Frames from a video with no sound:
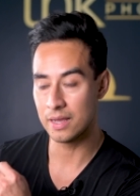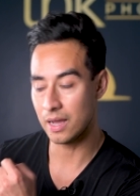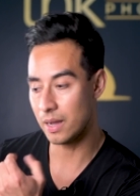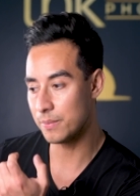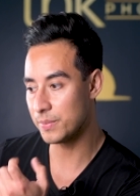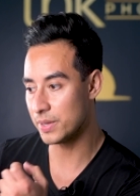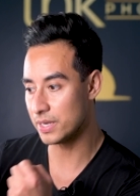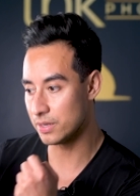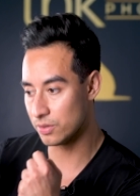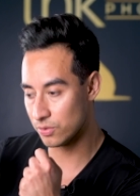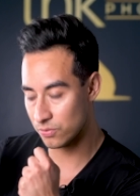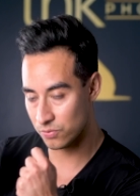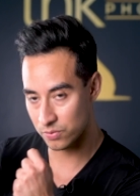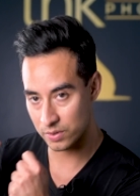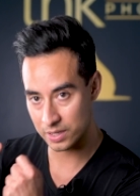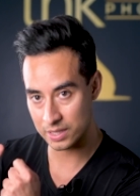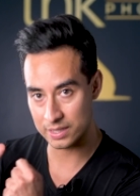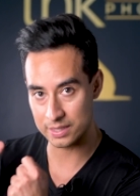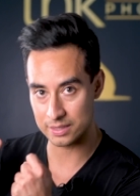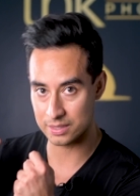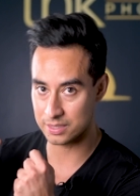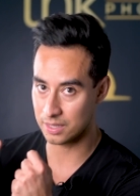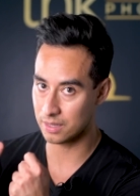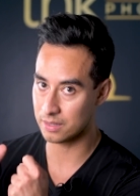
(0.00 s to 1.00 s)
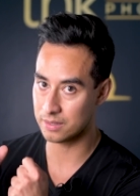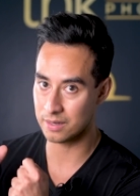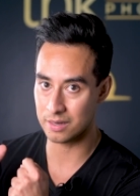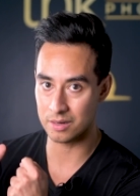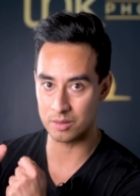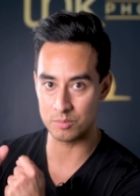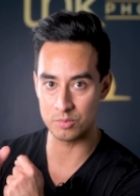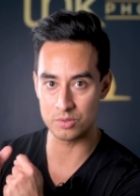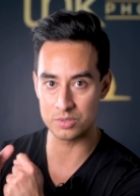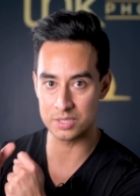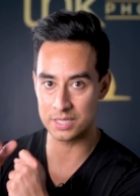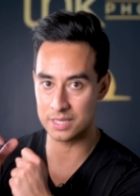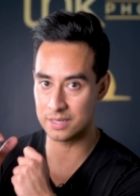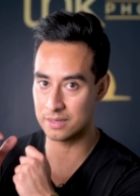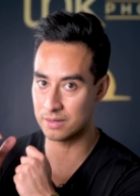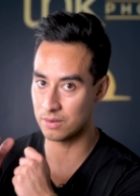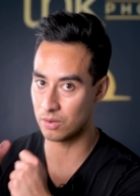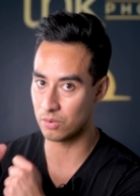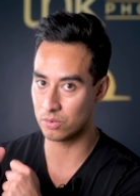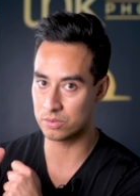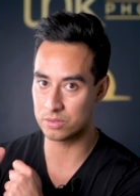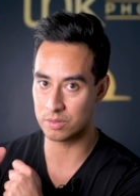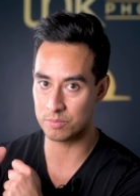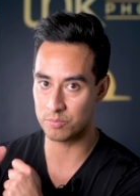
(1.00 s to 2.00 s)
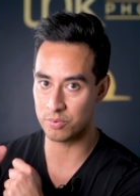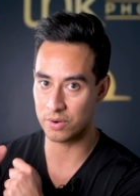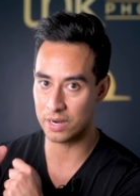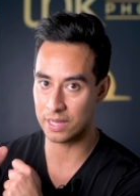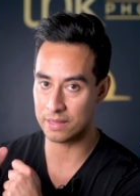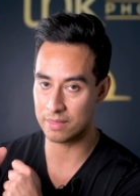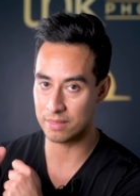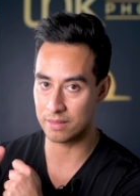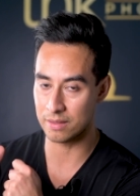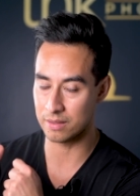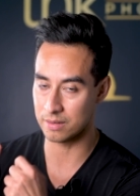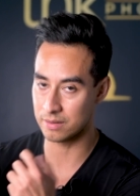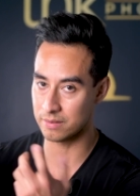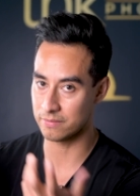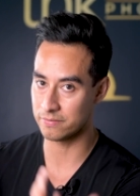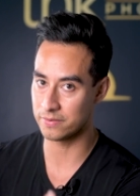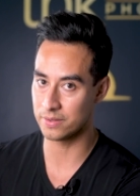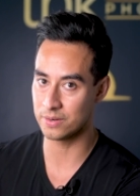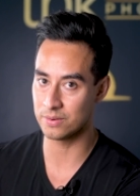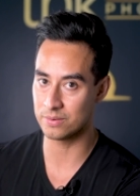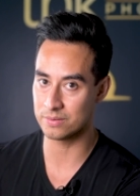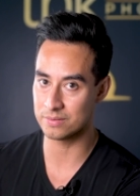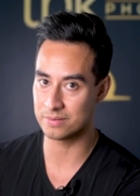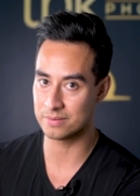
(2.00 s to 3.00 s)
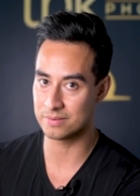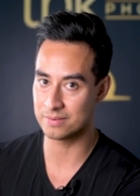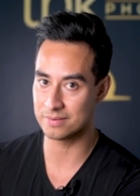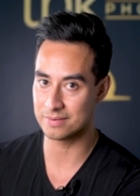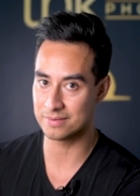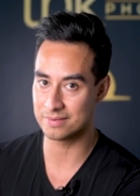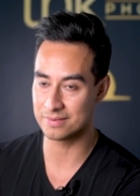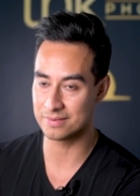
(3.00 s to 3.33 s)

I mean, you really tuck your elbows in, hold your breath, and if you don't